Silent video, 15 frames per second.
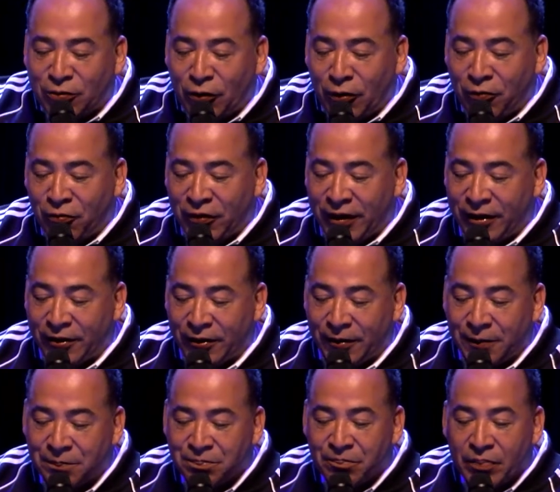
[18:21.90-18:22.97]
for
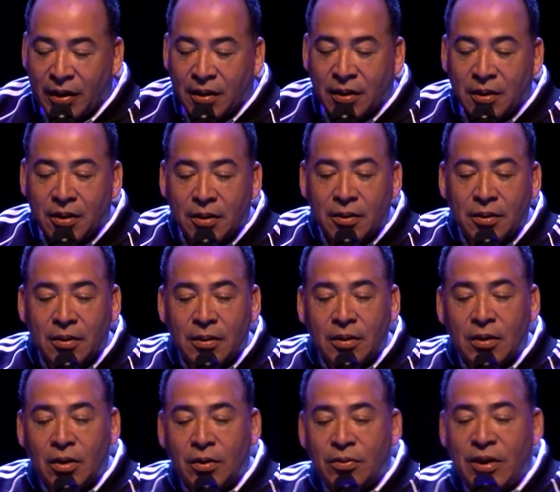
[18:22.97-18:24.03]
fear.
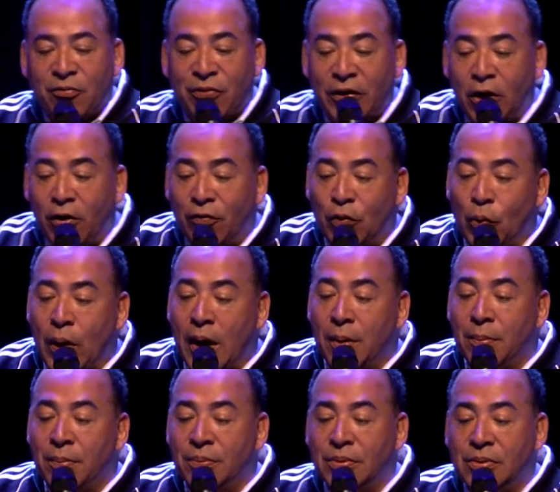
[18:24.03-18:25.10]
They feel
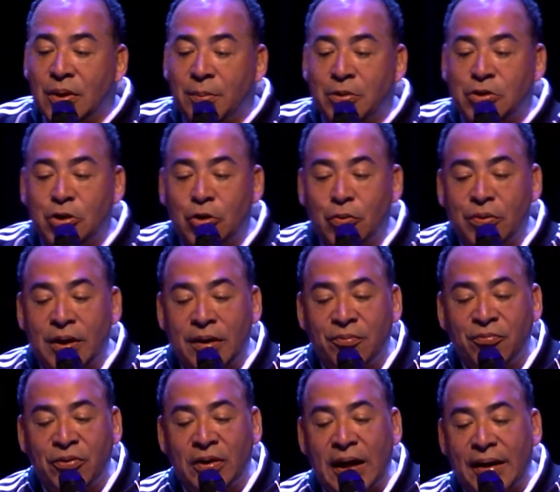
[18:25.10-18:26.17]
overwhelmed. Number two, they
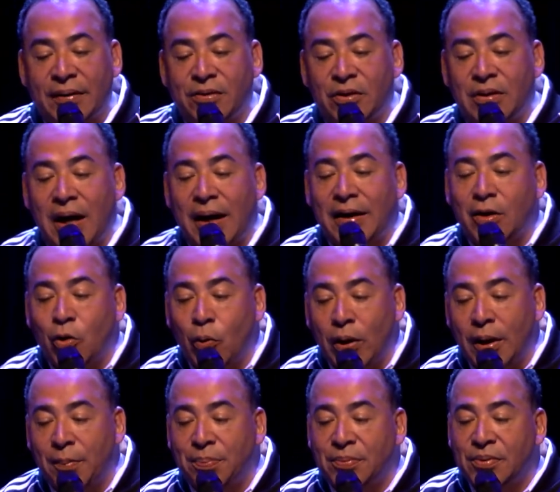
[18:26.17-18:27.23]
feel like they're not
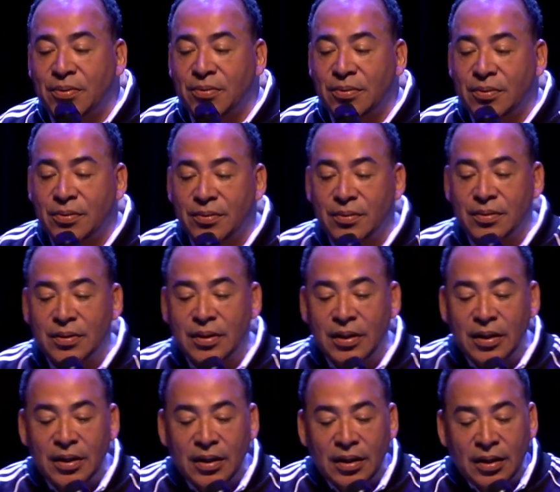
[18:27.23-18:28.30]
equipped.
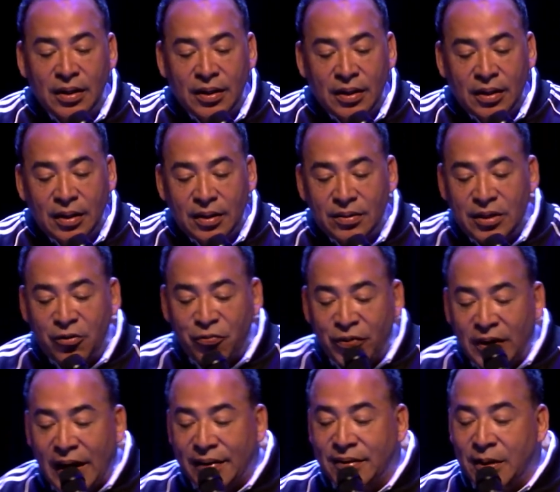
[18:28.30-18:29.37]
They feel
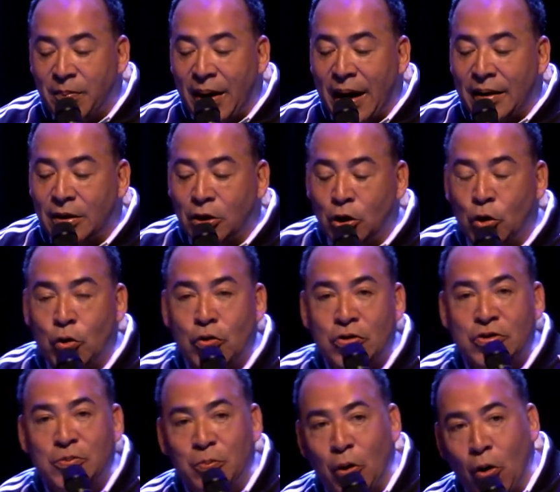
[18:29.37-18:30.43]
like they might
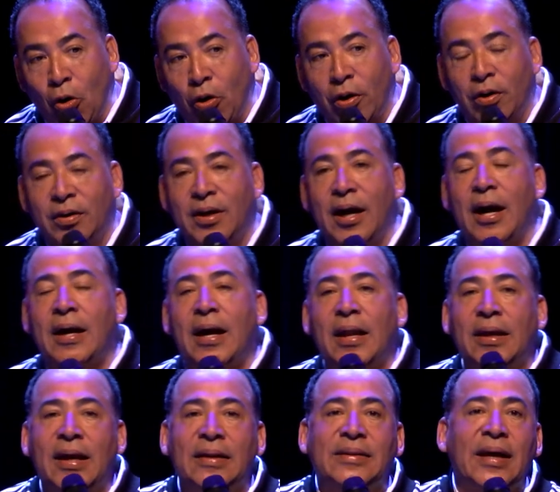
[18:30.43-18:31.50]
lose more. Okay, I got to
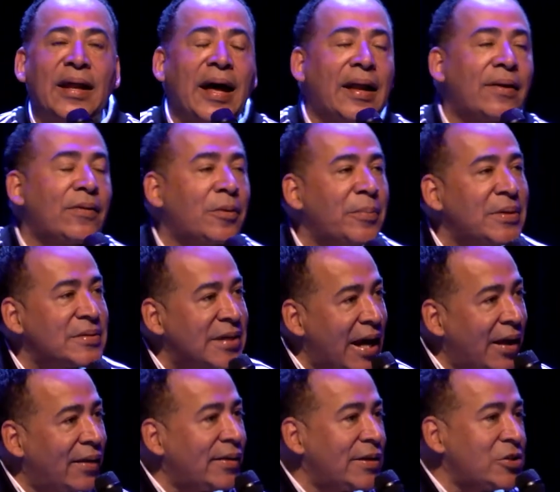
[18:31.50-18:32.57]
get that out of their
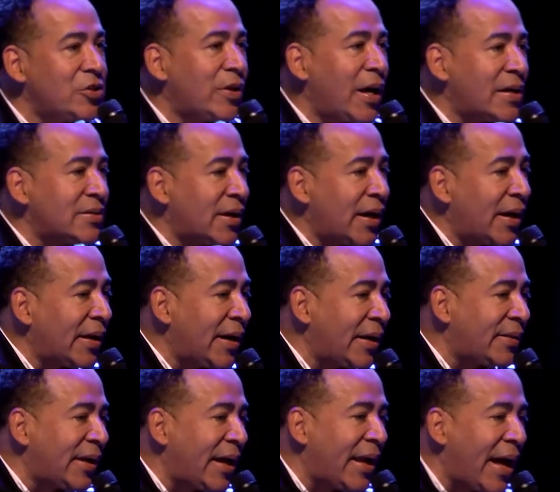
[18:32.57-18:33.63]
mentalities, you guys. I got to
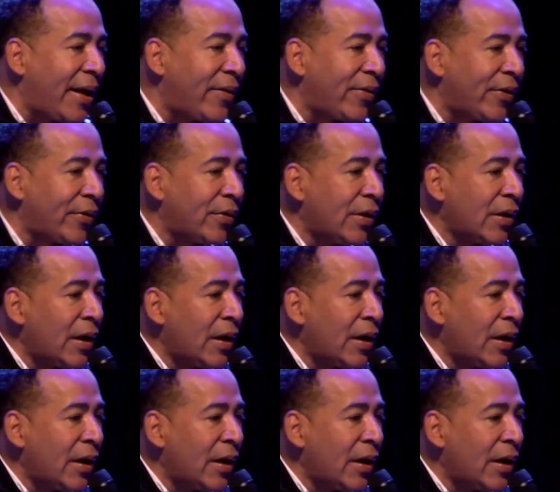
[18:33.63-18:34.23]
get that out of their.